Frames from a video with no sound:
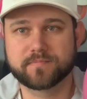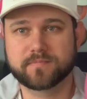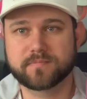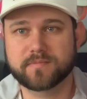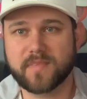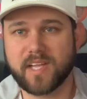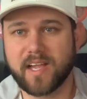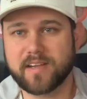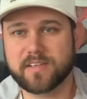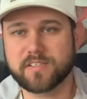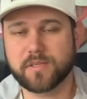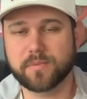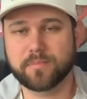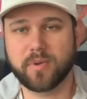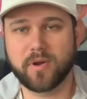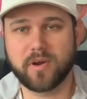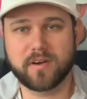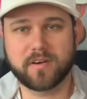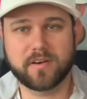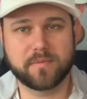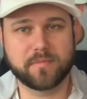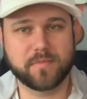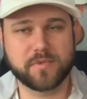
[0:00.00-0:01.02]
actually
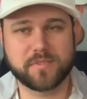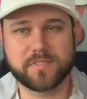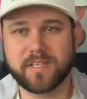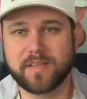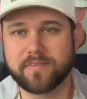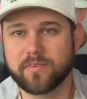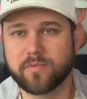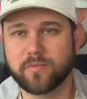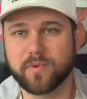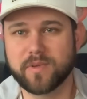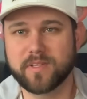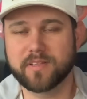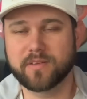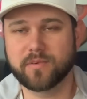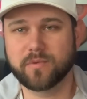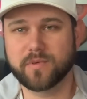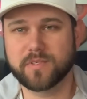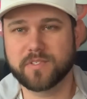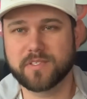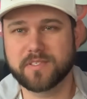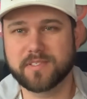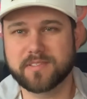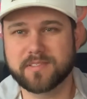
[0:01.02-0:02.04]
part number 7 with it,
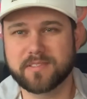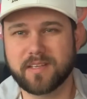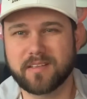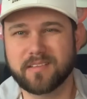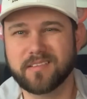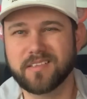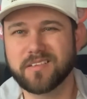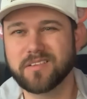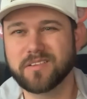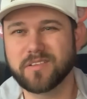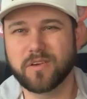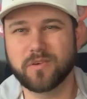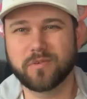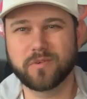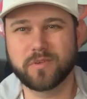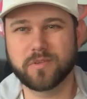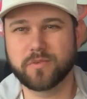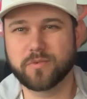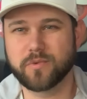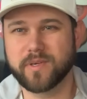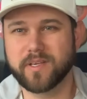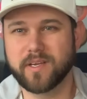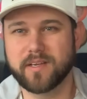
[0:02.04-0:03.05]
which is a little over
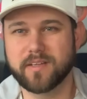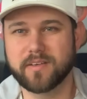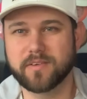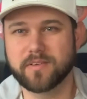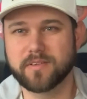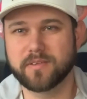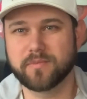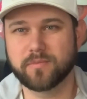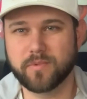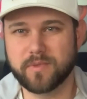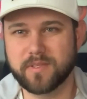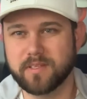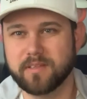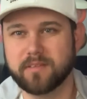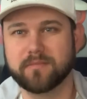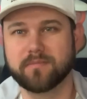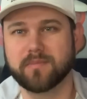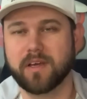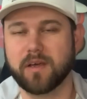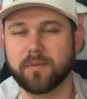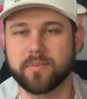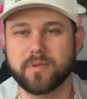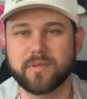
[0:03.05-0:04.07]
300 with a
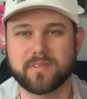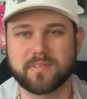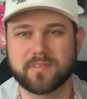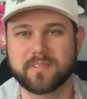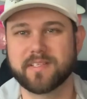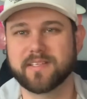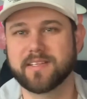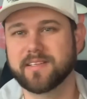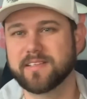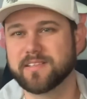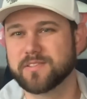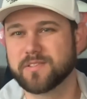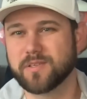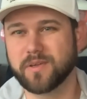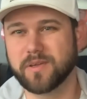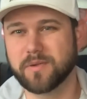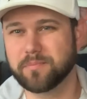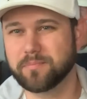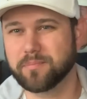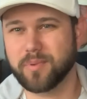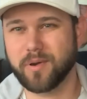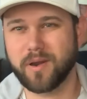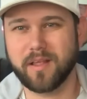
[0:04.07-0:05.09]
uphill at the end. So
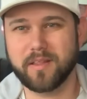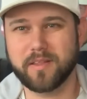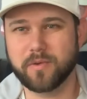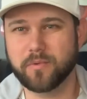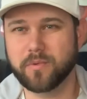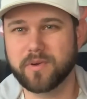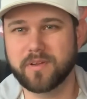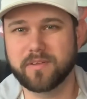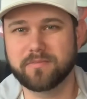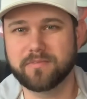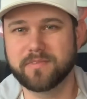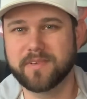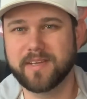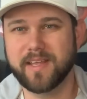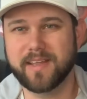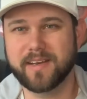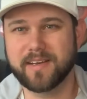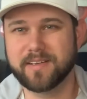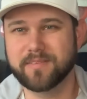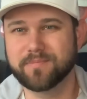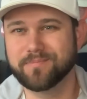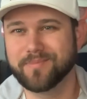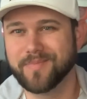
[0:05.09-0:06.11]
it probably would have
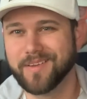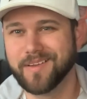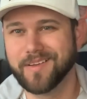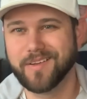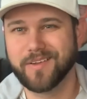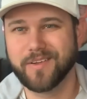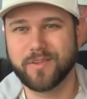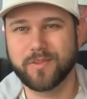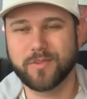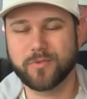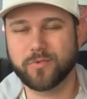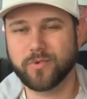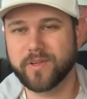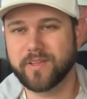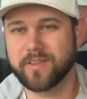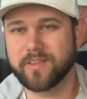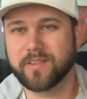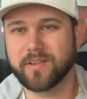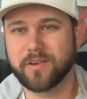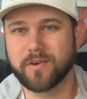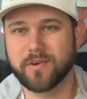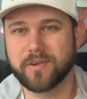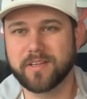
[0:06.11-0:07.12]
netted
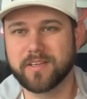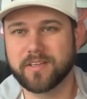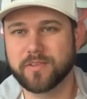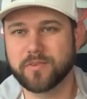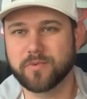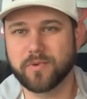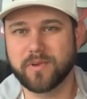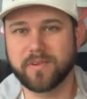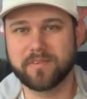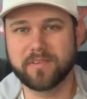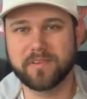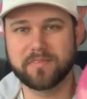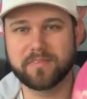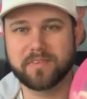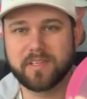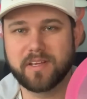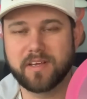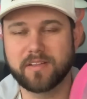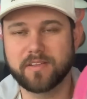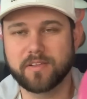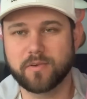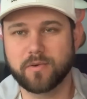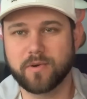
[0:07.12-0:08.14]
330 to 350
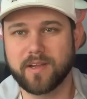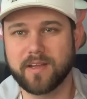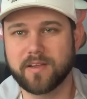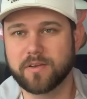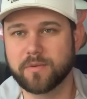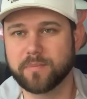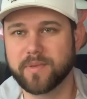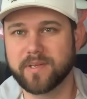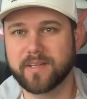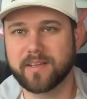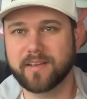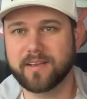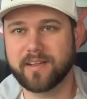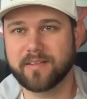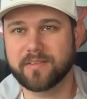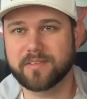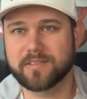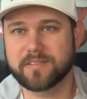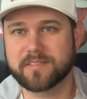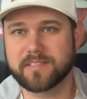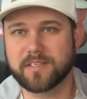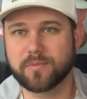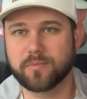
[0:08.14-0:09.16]
on the ground, depending on how the
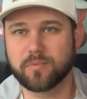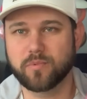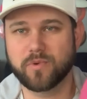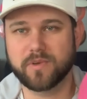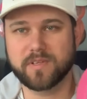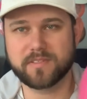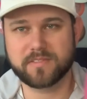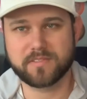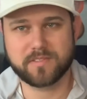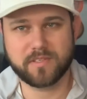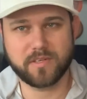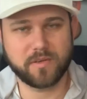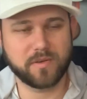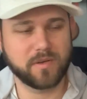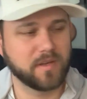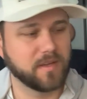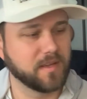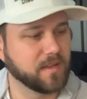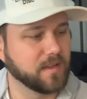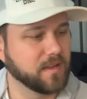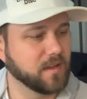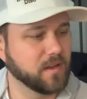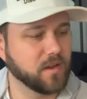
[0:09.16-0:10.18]
skip was. So
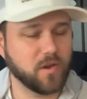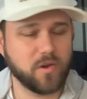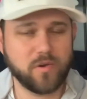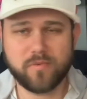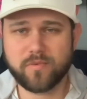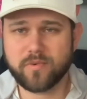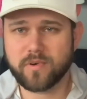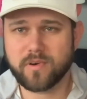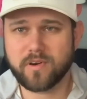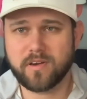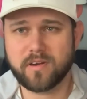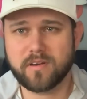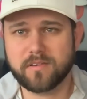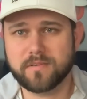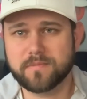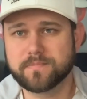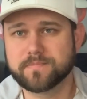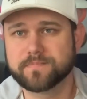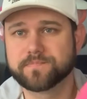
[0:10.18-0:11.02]
overall,